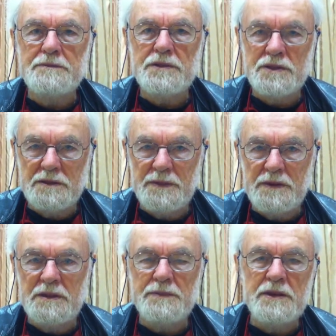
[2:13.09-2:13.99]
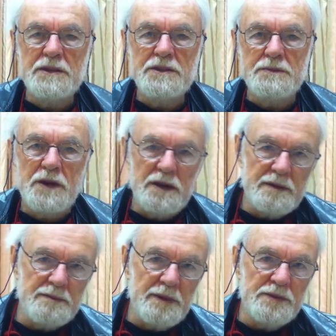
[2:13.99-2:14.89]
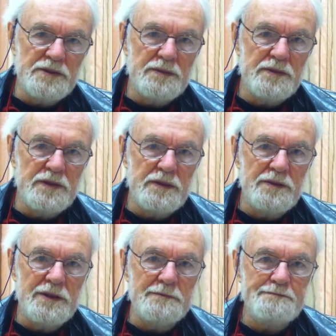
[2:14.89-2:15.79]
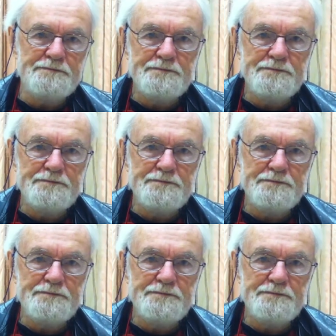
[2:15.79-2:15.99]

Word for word: which has been diminished by membership of the Union,